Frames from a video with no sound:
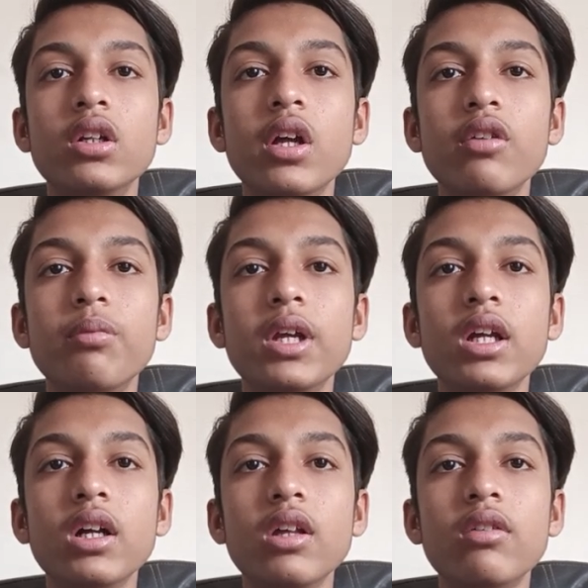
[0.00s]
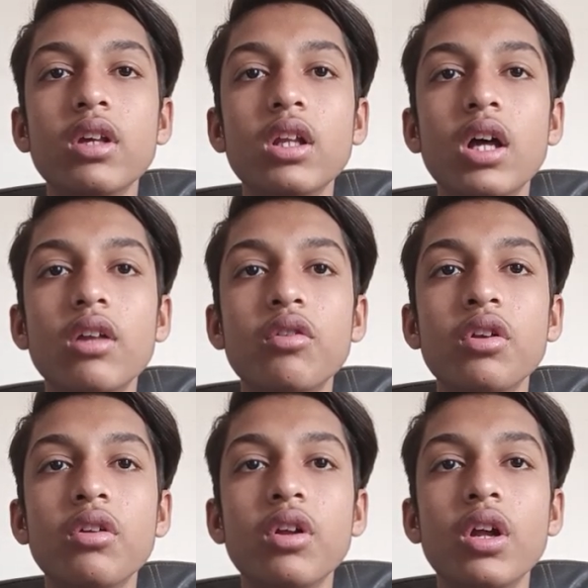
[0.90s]
just being seen as
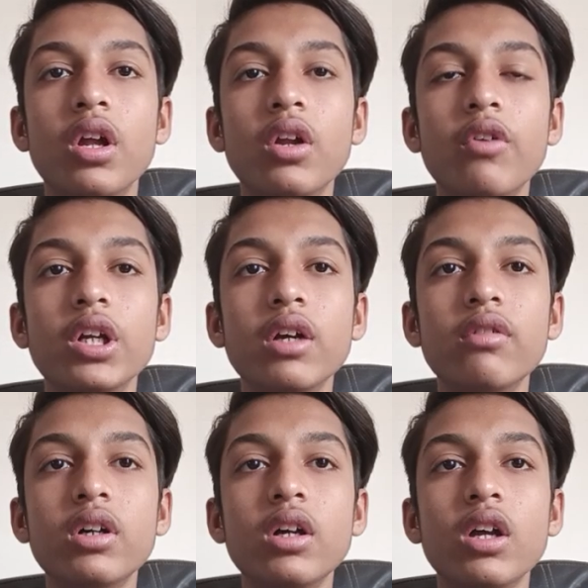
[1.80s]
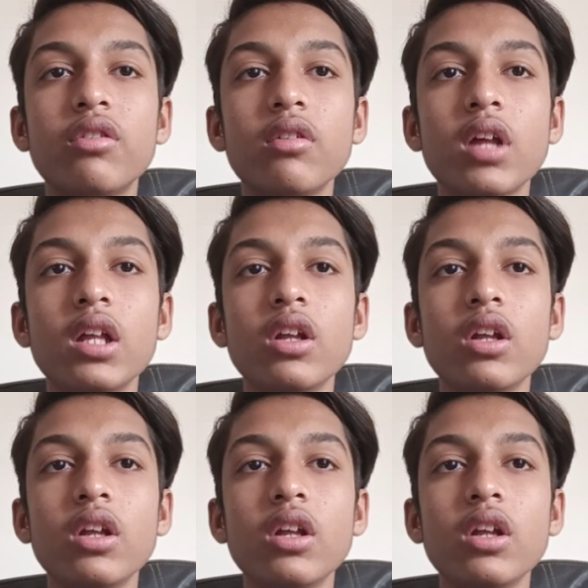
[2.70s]
innovative exercise